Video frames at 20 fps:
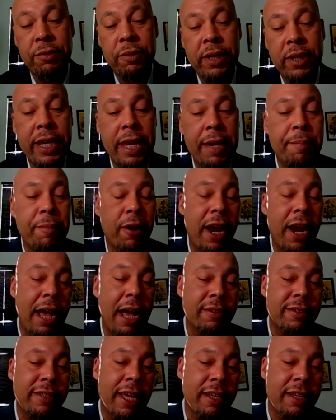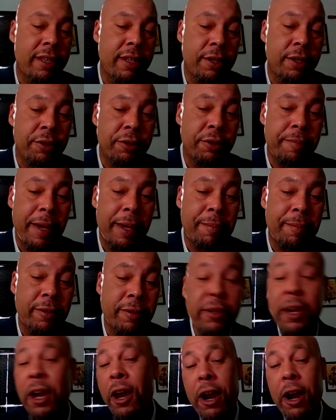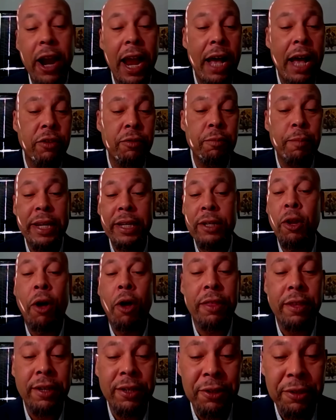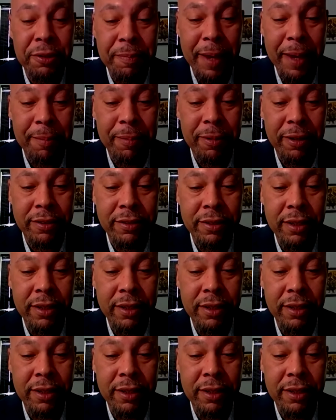to keep her house out of the newspapers. Her house went in all the newspapers.